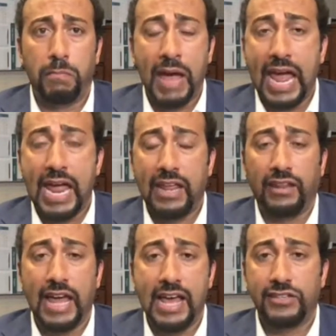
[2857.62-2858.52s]
pay
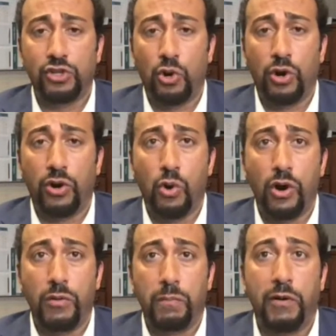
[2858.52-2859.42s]
less or,
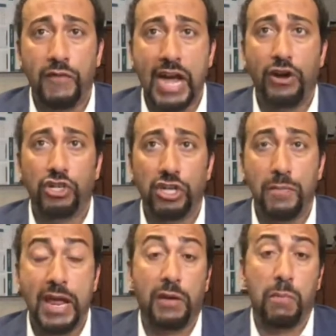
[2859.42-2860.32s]
or providers
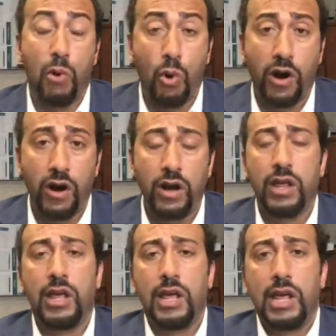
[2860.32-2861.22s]
should make more
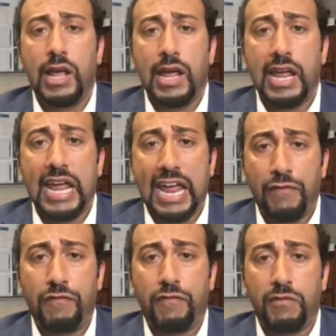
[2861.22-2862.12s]

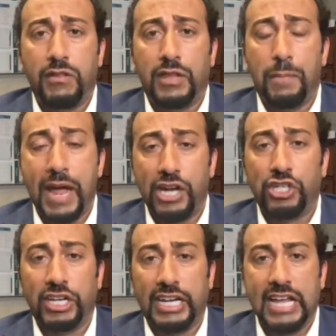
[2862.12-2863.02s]
if the
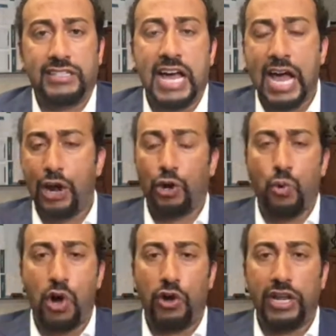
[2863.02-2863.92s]
patient gets higher
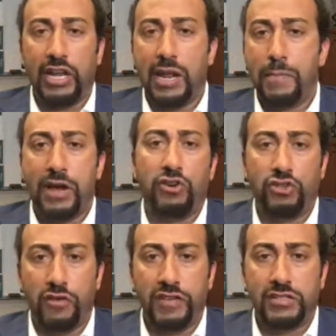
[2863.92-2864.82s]
quality and better
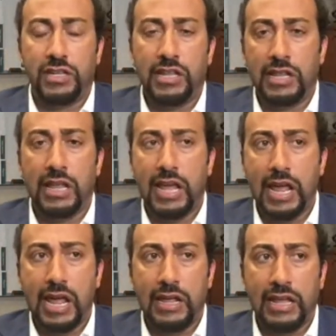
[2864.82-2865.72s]
service.
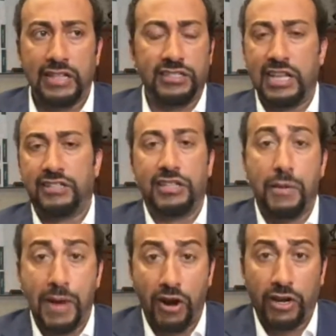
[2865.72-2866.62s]
It's, it's the
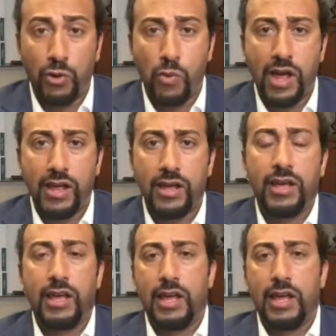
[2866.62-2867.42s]
American way.